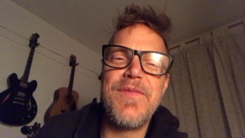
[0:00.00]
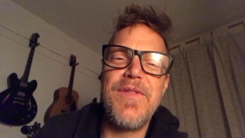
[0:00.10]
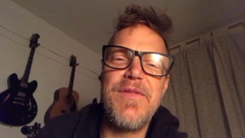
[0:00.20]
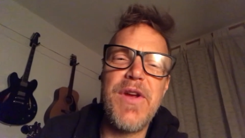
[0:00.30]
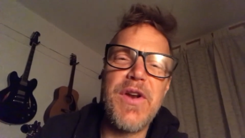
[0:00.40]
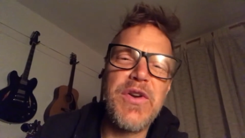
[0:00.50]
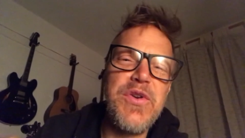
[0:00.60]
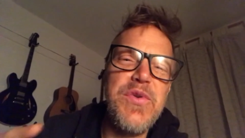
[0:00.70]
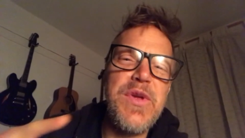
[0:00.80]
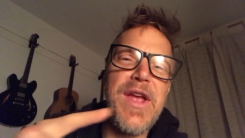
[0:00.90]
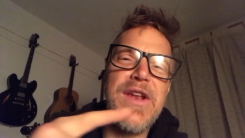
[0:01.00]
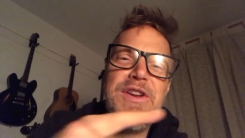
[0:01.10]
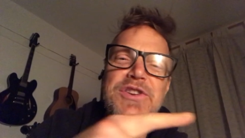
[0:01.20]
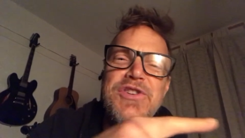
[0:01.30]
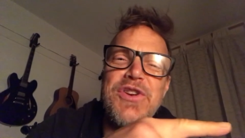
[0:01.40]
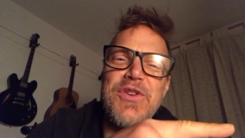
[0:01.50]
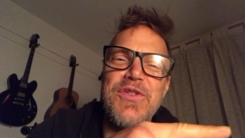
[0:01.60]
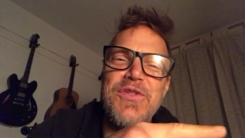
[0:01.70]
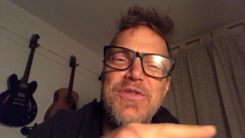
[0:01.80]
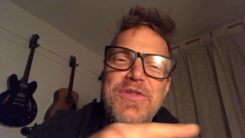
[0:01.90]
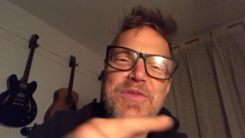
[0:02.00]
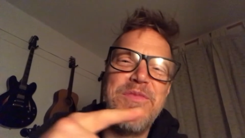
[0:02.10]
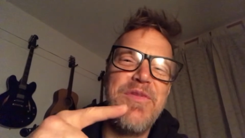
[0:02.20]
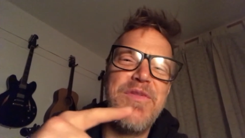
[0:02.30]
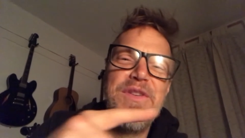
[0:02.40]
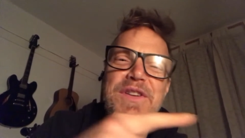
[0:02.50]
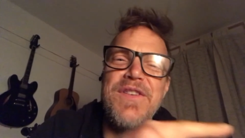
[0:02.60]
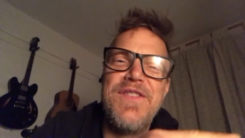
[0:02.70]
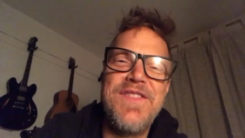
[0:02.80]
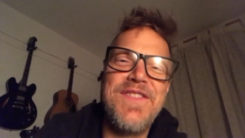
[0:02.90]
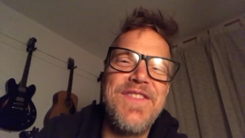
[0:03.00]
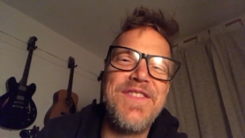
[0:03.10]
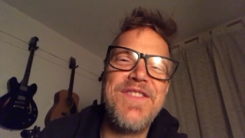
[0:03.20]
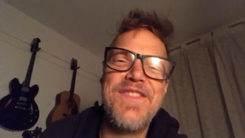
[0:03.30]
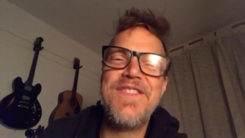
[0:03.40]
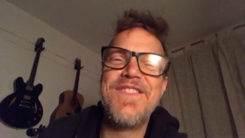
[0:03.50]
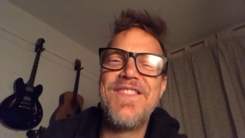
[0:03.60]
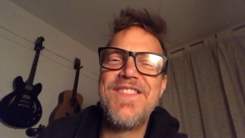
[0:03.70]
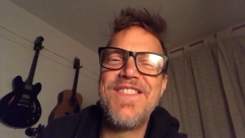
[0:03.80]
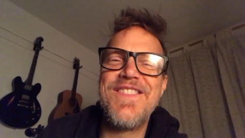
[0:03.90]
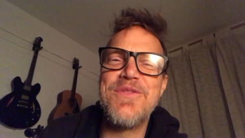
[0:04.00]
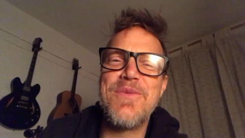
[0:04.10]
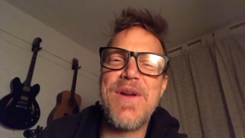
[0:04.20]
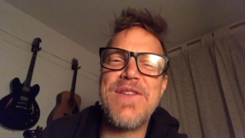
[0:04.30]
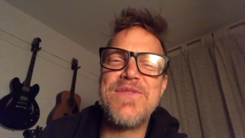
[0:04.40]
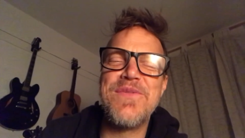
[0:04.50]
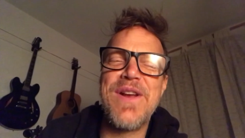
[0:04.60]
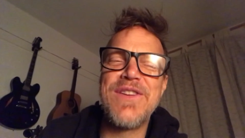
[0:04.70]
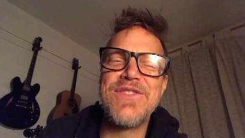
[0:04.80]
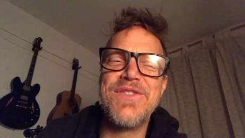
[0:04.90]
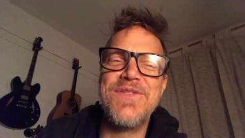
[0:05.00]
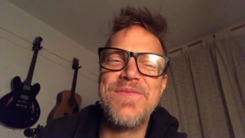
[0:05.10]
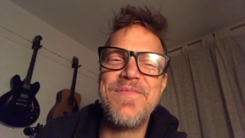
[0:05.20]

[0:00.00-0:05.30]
You've got a new candy shell. You're moving in the right direction.